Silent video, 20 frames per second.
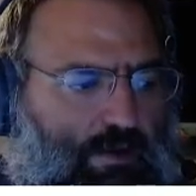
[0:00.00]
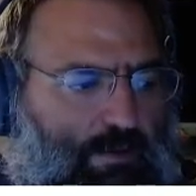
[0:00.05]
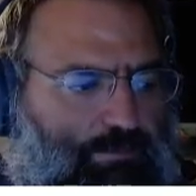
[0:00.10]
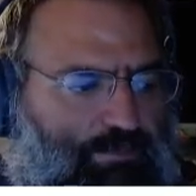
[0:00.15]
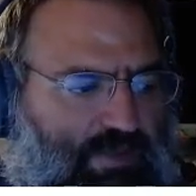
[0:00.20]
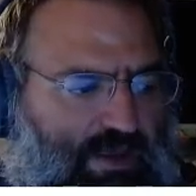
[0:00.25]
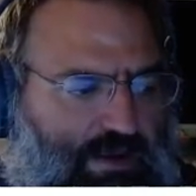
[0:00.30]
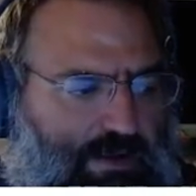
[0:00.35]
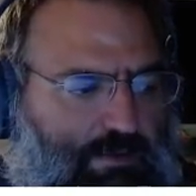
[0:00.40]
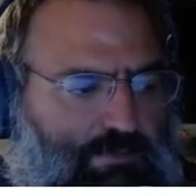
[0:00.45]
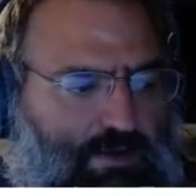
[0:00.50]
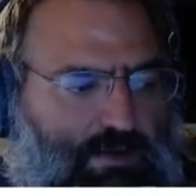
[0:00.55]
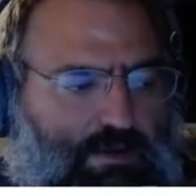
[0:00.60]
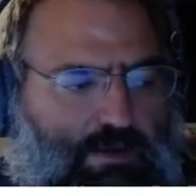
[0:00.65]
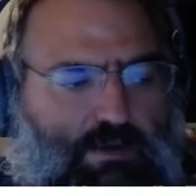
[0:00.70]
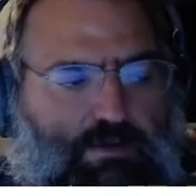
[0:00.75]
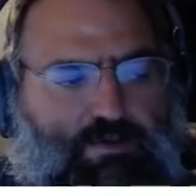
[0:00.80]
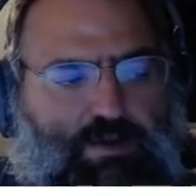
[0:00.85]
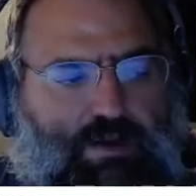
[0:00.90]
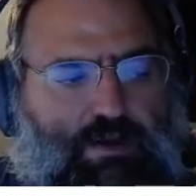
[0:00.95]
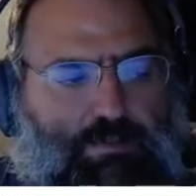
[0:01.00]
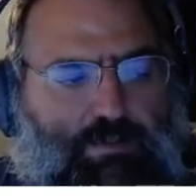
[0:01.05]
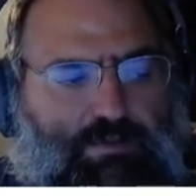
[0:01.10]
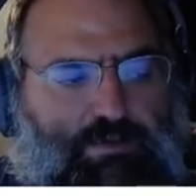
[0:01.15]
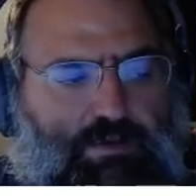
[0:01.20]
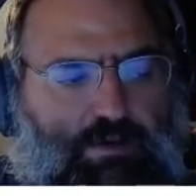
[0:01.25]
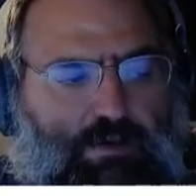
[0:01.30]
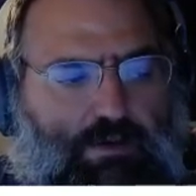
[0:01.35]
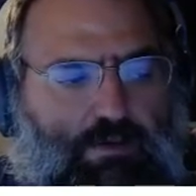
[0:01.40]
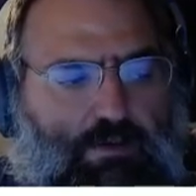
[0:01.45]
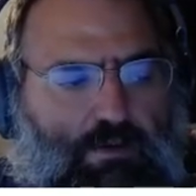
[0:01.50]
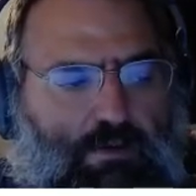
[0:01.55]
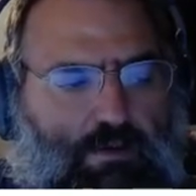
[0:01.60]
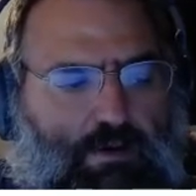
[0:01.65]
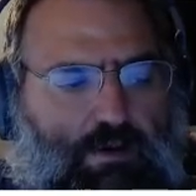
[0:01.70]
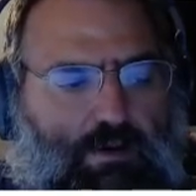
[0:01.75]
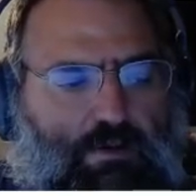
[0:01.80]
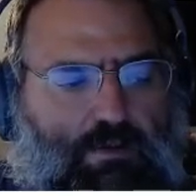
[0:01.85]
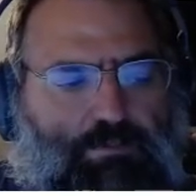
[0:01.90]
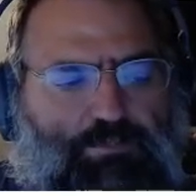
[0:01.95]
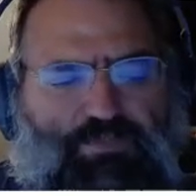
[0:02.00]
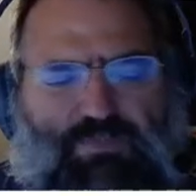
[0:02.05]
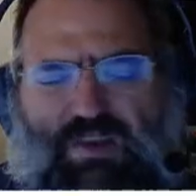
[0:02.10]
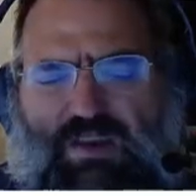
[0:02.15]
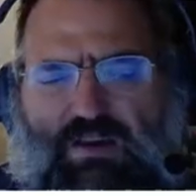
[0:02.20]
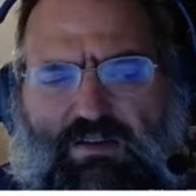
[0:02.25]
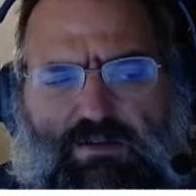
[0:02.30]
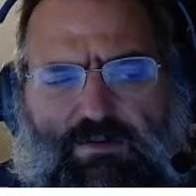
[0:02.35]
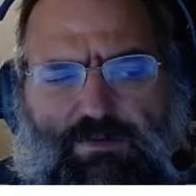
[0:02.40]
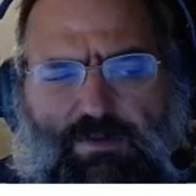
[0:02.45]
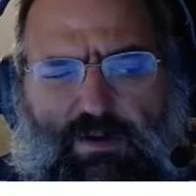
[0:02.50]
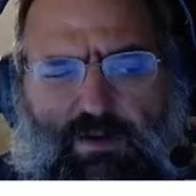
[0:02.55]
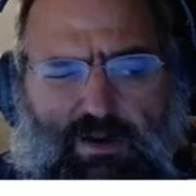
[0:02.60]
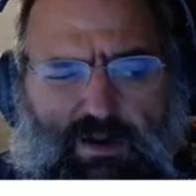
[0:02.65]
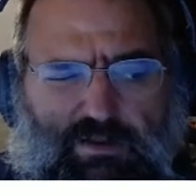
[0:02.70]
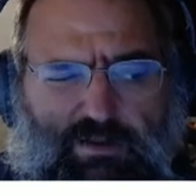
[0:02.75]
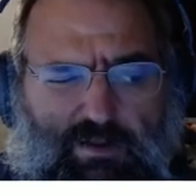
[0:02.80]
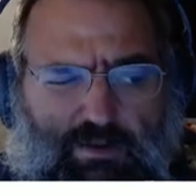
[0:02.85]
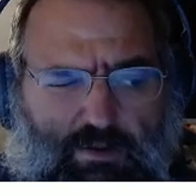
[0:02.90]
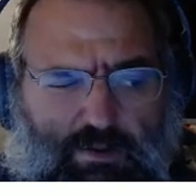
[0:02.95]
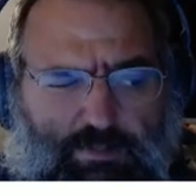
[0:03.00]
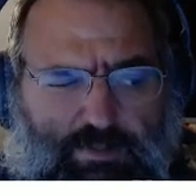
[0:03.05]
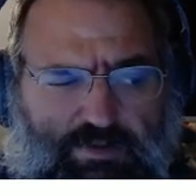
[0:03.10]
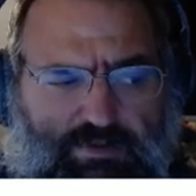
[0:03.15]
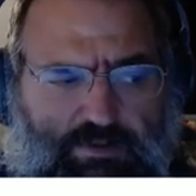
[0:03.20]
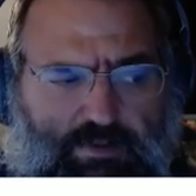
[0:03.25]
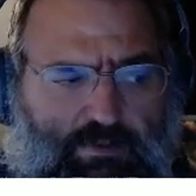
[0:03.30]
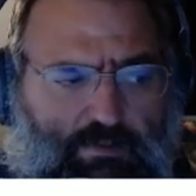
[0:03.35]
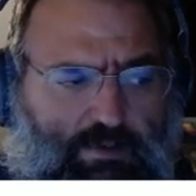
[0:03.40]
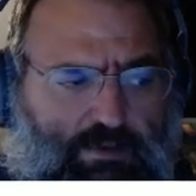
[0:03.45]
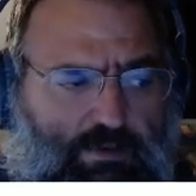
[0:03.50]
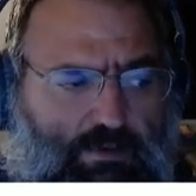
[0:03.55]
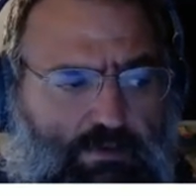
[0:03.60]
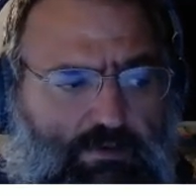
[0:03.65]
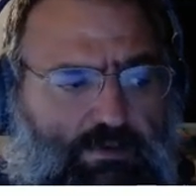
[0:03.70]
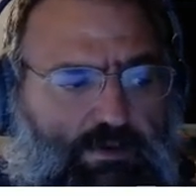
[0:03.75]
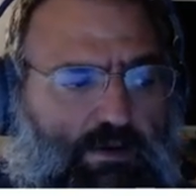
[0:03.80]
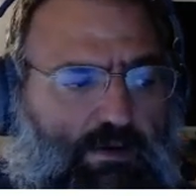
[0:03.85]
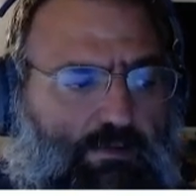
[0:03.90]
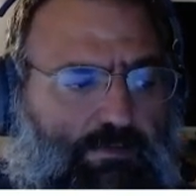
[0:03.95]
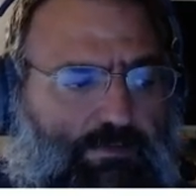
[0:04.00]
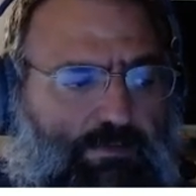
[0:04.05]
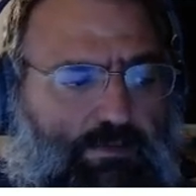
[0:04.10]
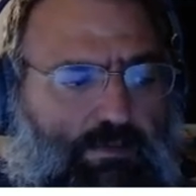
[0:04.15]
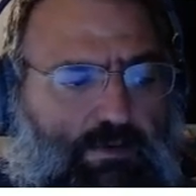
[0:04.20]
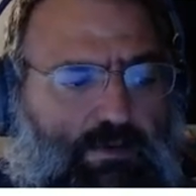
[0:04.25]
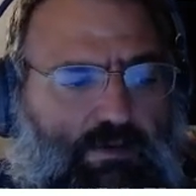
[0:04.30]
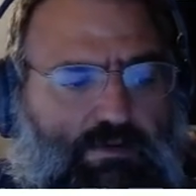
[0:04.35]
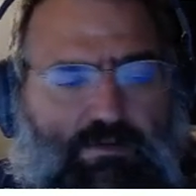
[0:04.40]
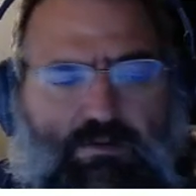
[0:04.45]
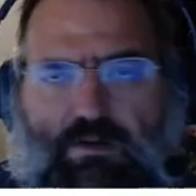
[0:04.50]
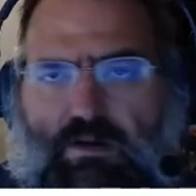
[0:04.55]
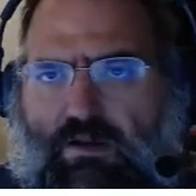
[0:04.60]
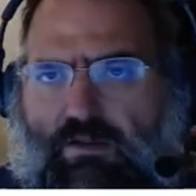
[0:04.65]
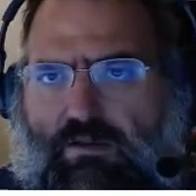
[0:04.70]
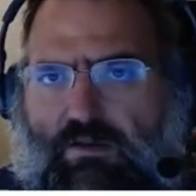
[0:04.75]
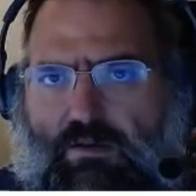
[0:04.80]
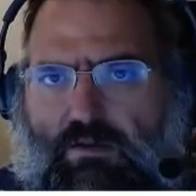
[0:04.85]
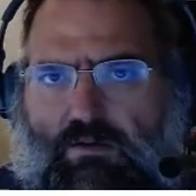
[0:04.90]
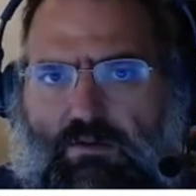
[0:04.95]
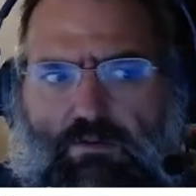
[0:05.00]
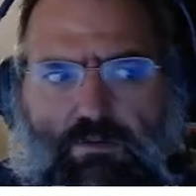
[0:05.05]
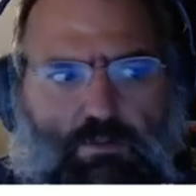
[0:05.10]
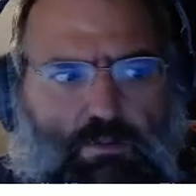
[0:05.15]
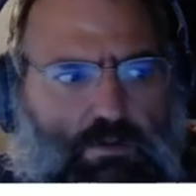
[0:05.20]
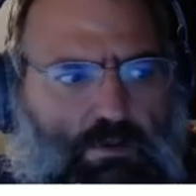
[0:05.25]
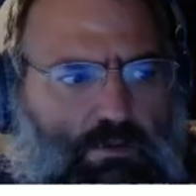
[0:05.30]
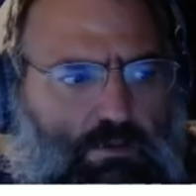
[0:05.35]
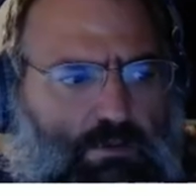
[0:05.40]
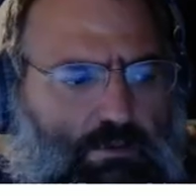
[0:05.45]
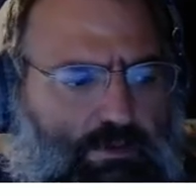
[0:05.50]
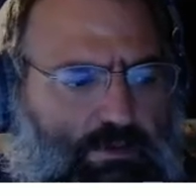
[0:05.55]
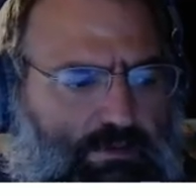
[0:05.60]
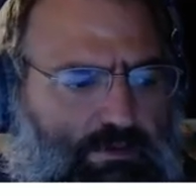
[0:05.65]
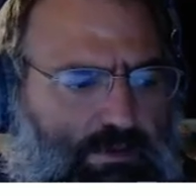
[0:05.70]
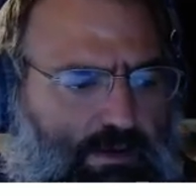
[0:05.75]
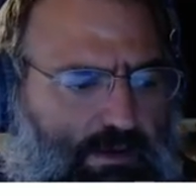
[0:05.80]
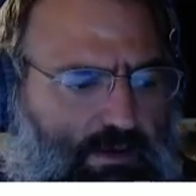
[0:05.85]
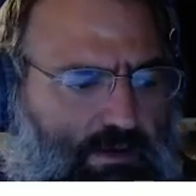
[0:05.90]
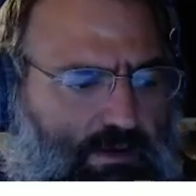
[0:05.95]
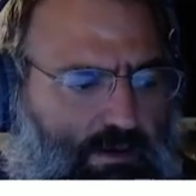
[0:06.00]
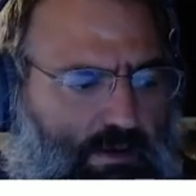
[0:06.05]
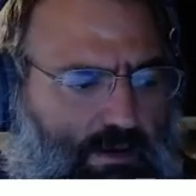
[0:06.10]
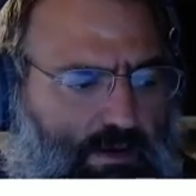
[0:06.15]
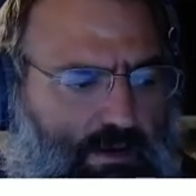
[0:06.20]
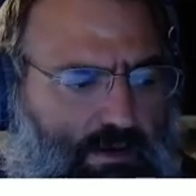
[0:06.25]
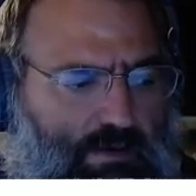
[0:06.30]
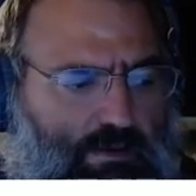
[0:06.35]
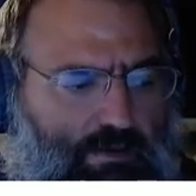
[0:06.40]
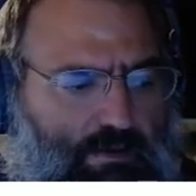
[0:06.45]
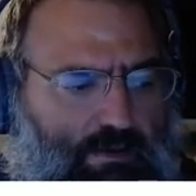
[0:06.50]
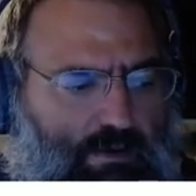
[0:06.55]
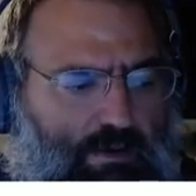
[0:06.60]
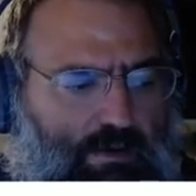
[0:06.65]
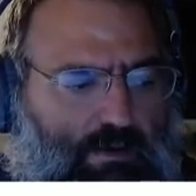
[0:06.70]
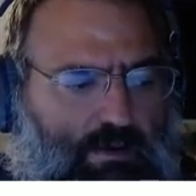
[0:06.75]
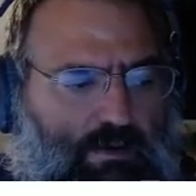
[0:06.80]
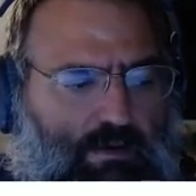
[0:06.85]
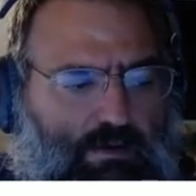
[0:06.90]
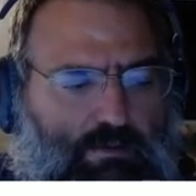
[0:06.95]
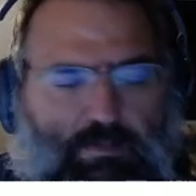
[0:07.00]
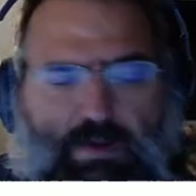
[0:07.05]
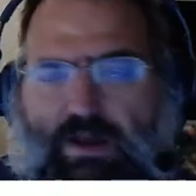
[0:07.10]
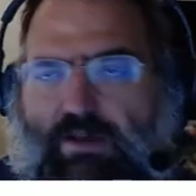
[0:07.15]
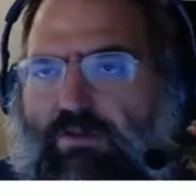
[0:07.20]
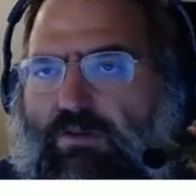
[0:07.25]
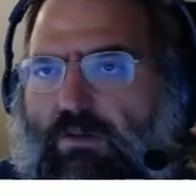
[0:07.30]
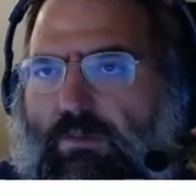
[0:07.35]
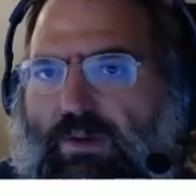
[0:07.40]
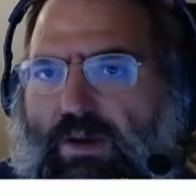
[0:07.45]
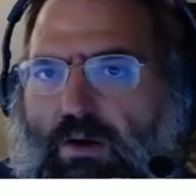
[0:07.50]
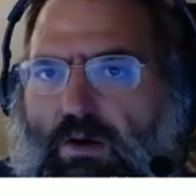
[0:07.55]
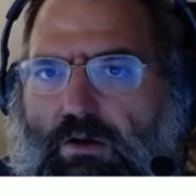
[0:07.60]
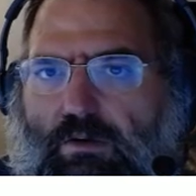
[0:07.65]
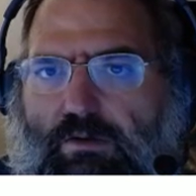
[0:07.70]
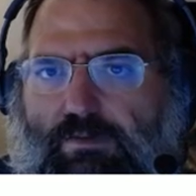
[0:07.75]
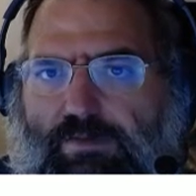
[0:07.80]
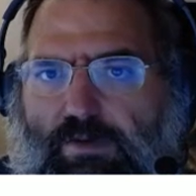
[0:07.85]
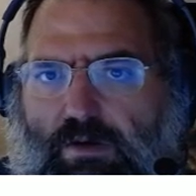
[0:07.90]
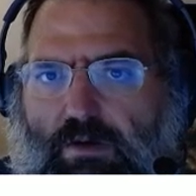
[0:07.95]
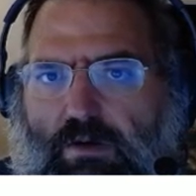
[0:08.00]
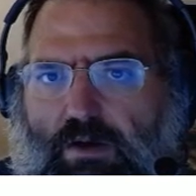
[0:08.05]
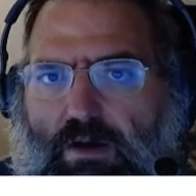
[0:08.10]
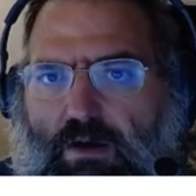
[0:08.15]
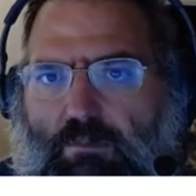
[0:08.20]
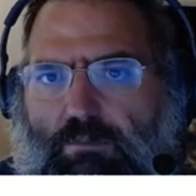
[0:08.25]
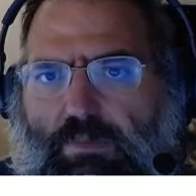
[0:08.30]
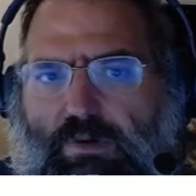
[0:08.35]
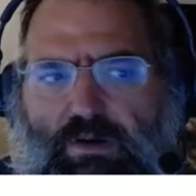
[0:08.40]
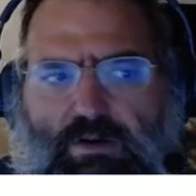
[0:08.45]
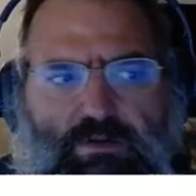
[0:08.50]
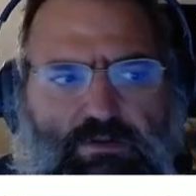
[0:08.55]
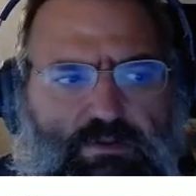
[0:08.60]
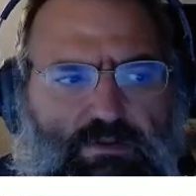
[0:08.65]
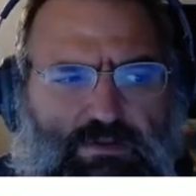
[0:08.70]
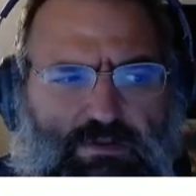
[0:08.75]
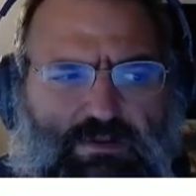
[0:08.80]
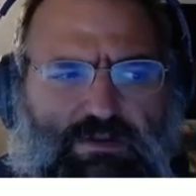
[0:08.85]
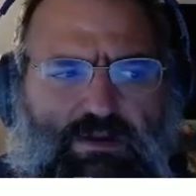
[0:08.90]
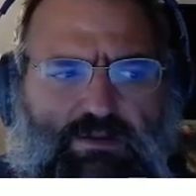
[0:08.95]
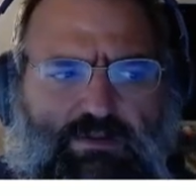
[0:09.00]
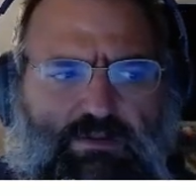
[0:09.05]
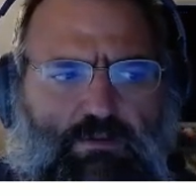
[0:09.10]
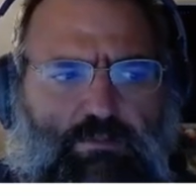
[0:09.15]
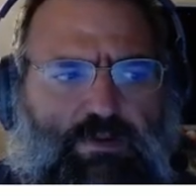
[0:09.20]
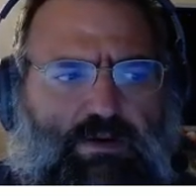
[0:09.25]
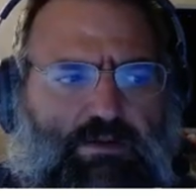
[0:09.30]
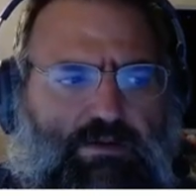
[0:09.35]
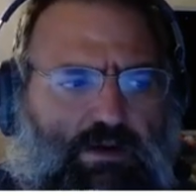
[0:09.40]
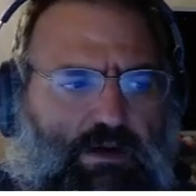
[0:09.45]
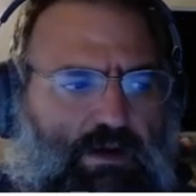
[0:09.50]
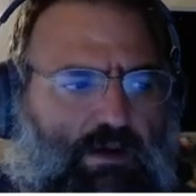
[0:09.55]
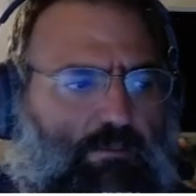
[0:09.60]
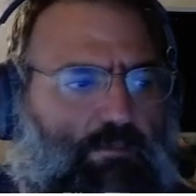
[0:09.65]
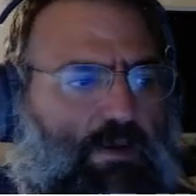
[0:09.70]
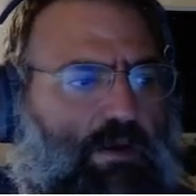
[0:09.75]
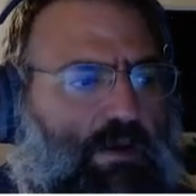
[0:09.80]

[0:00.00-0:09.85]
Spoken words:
They give you the JDBC URL. You have to figure out the ODBC one yourself. It's not the end of the world. It's not unimaginably hard to figure out, but it takes a little bit of time.